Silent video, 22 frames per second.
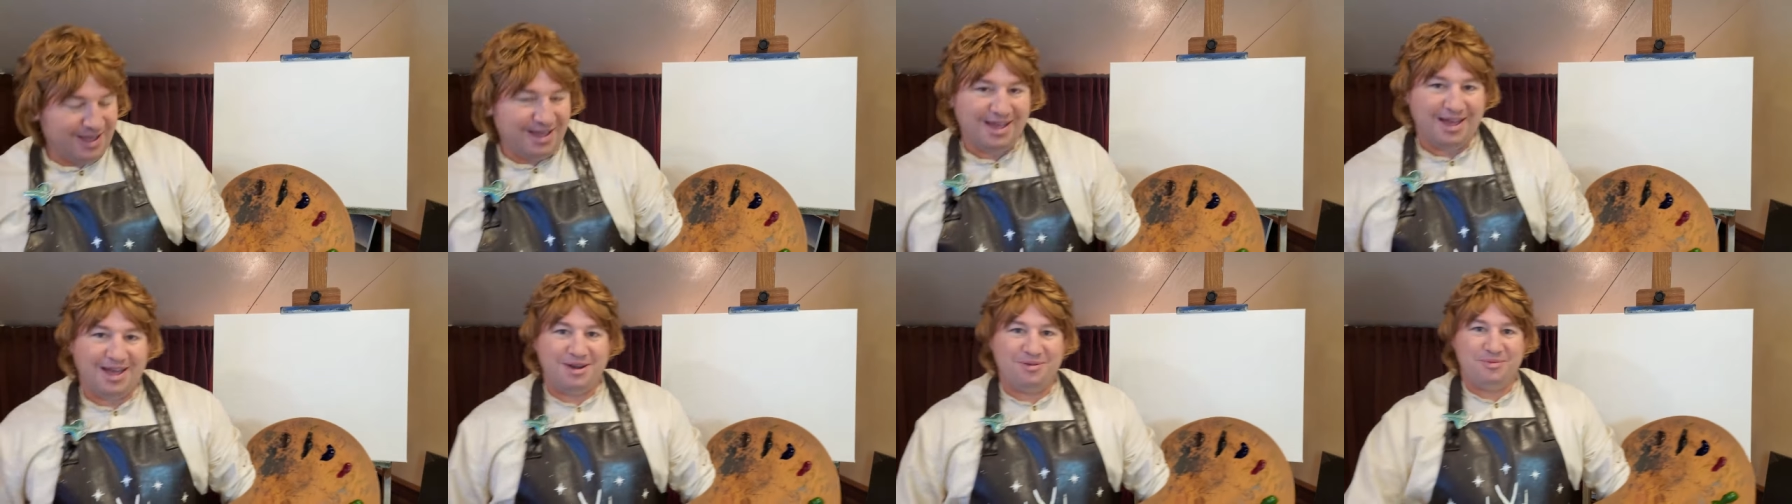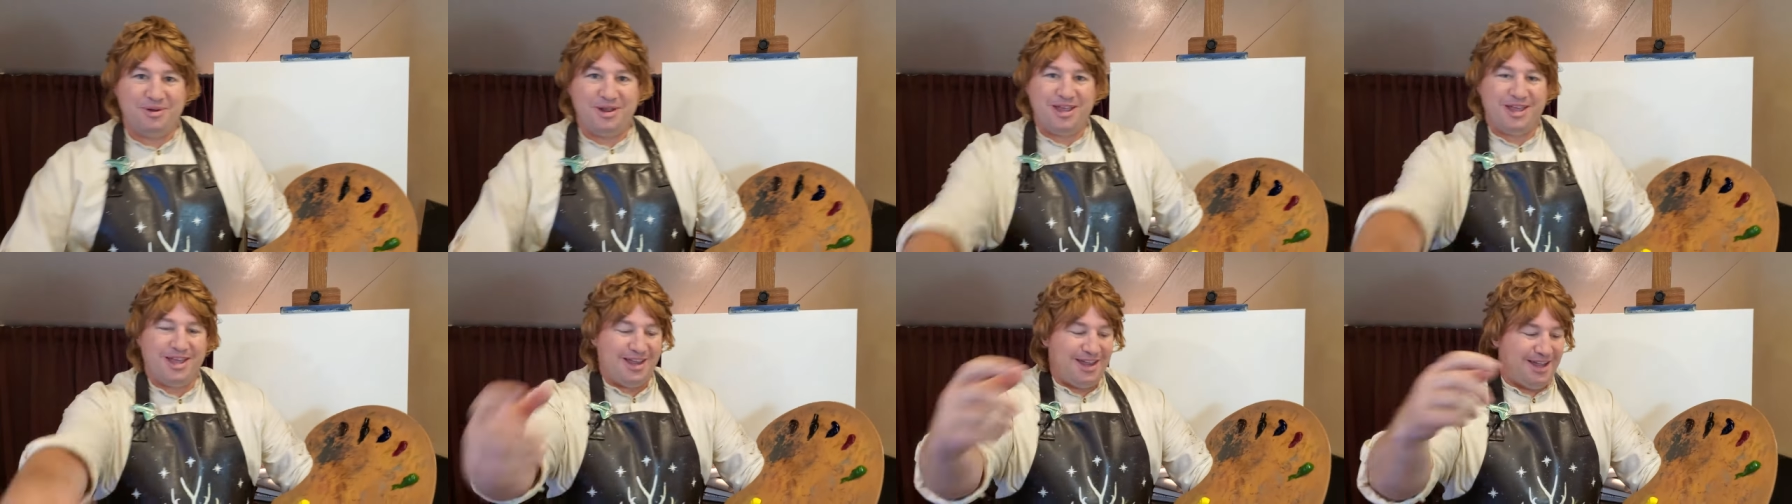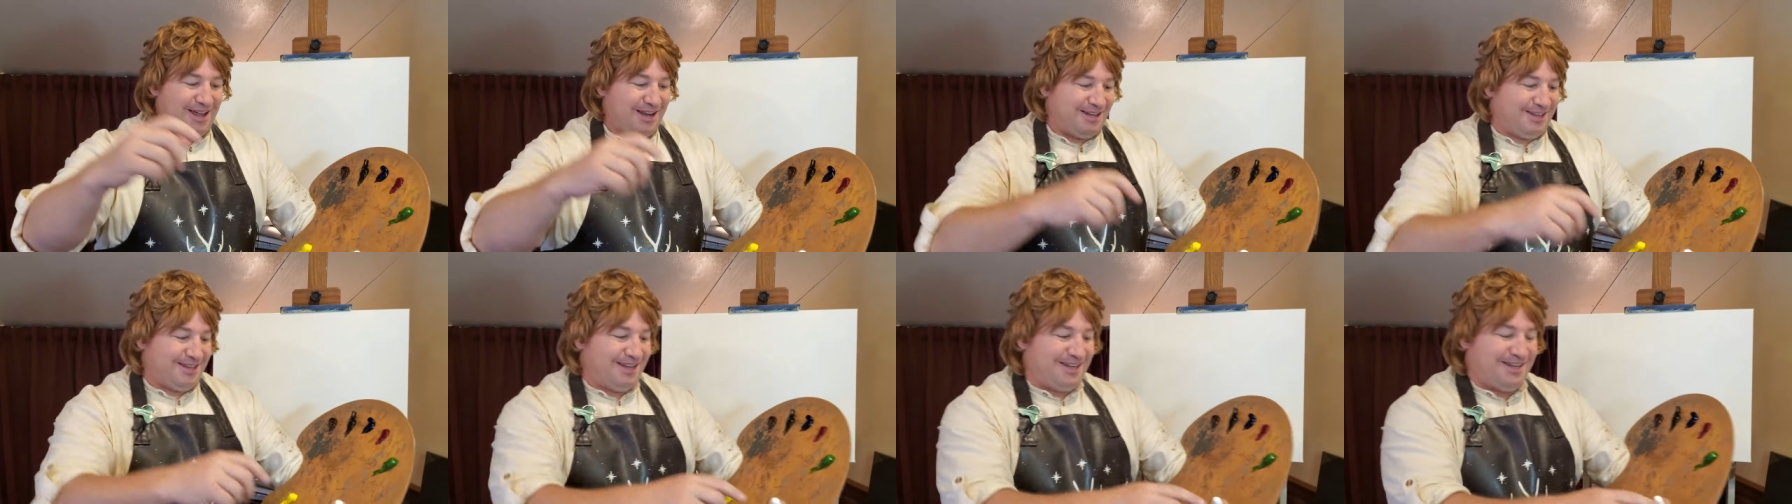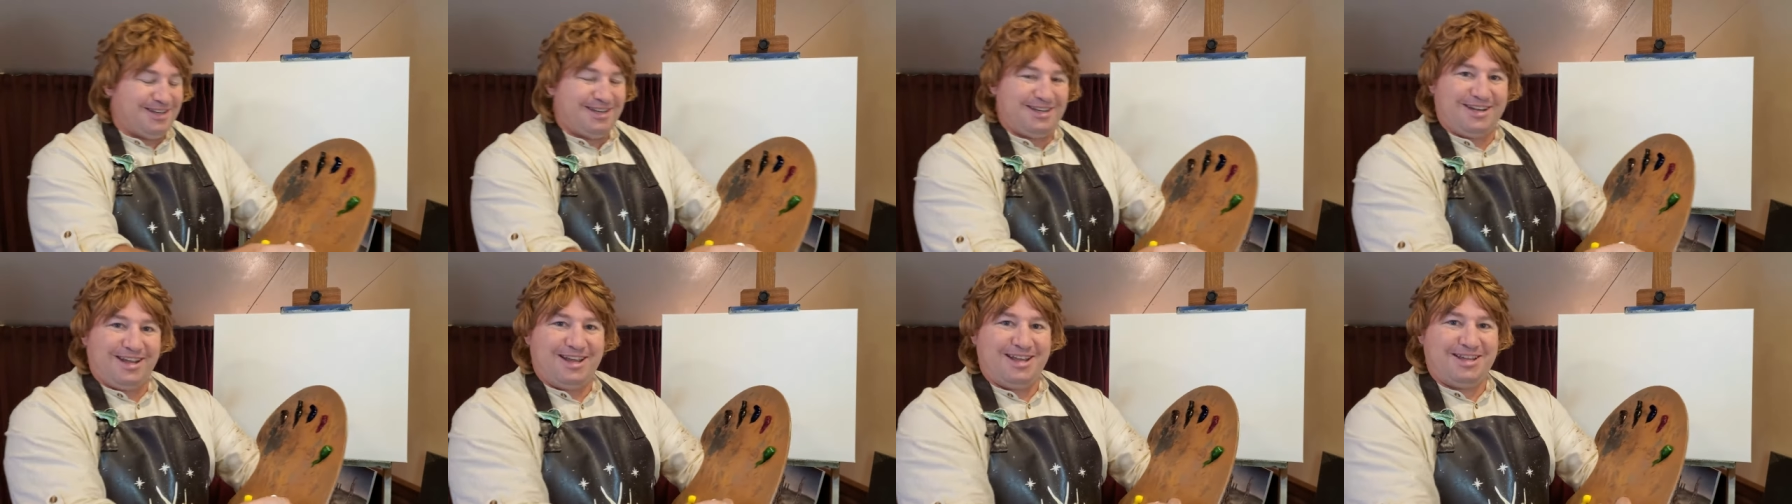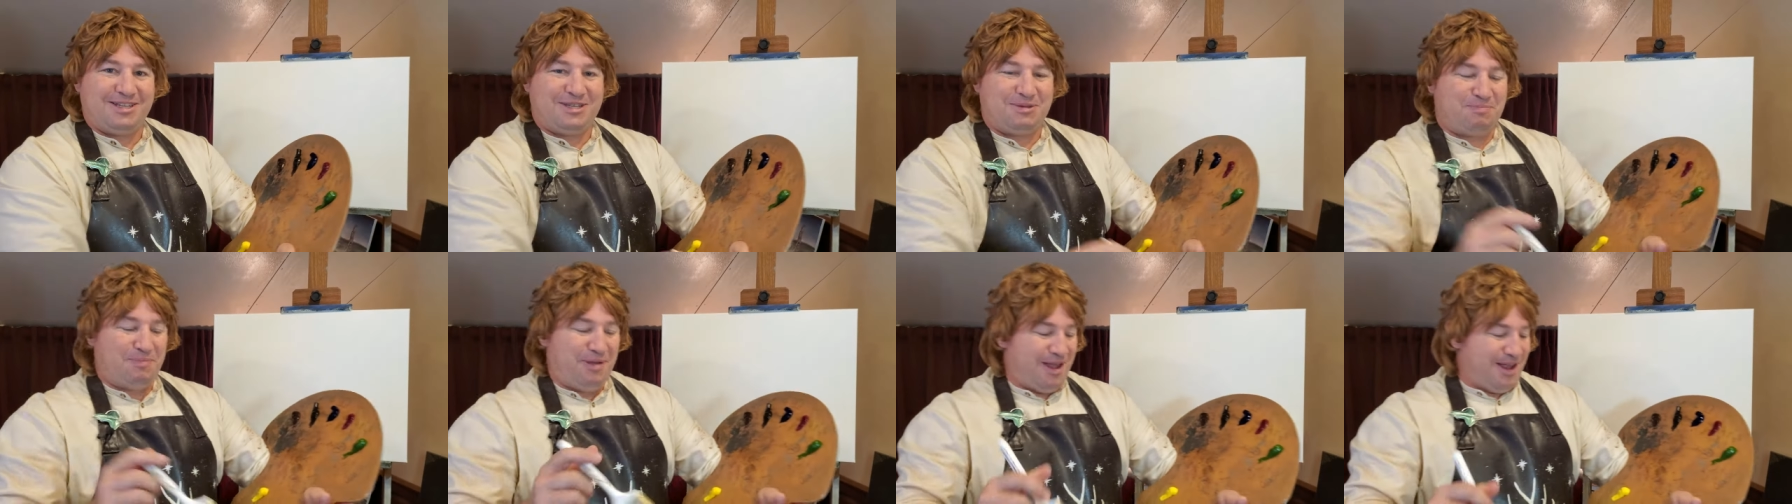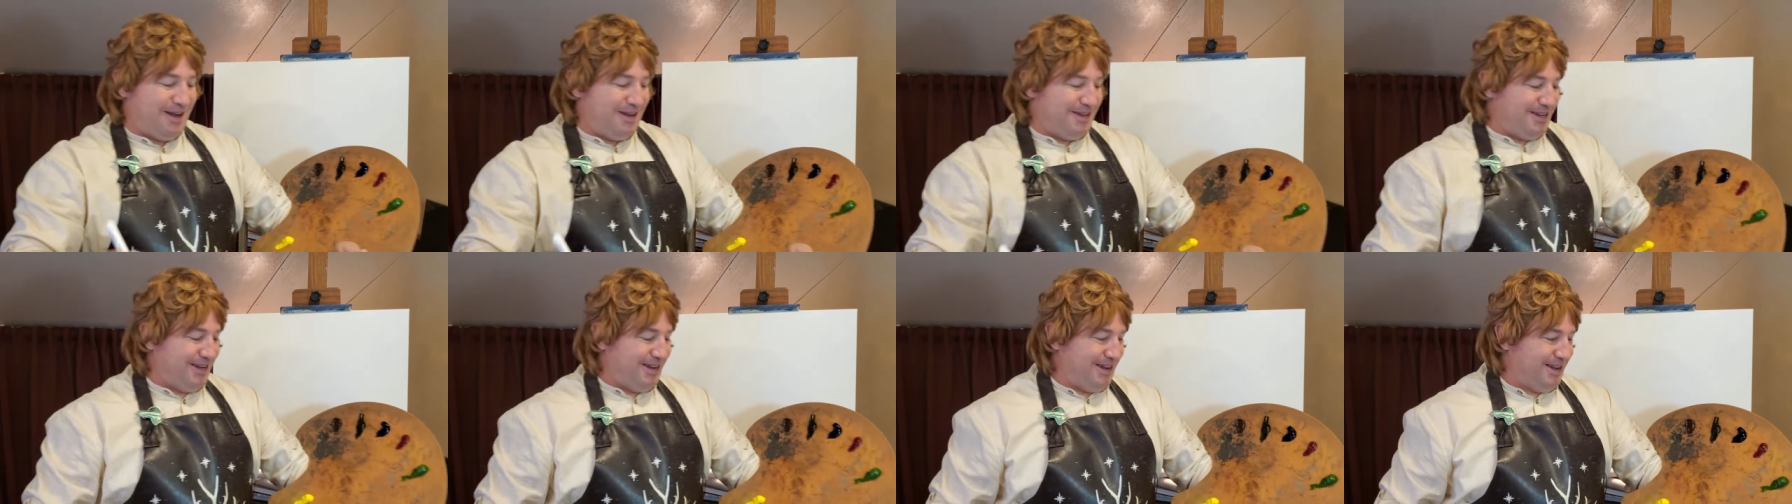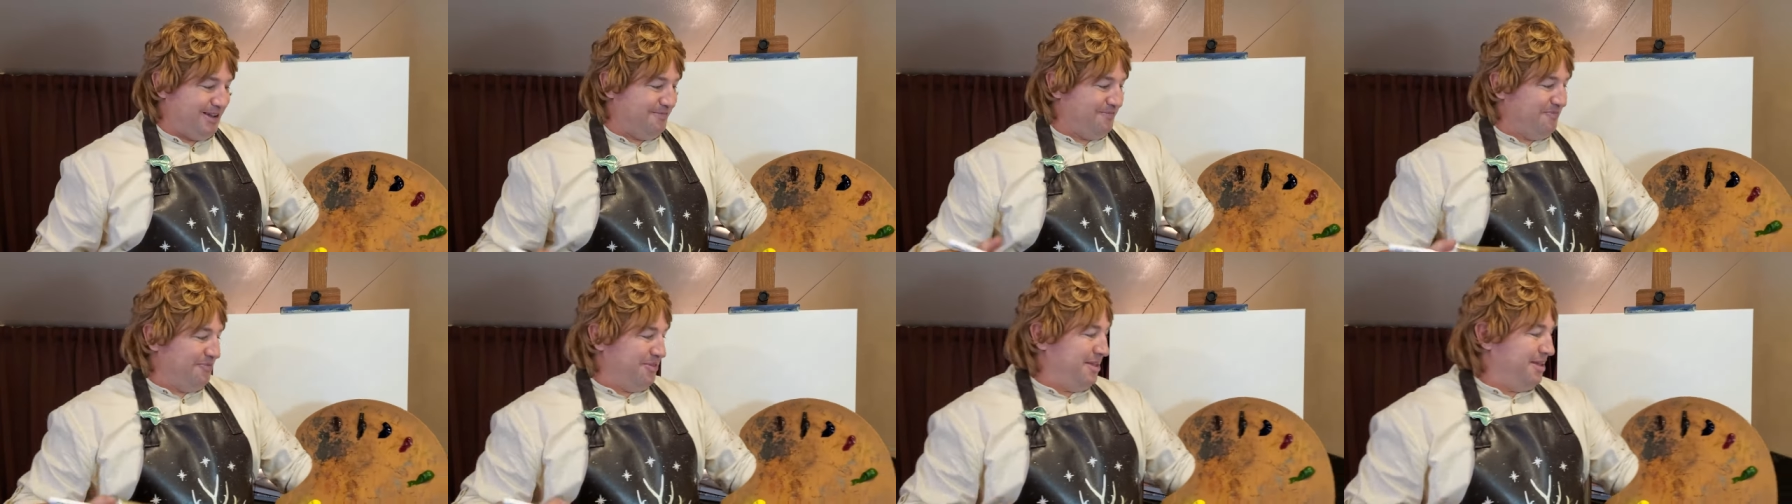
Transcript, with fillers: and we can get to today's painting.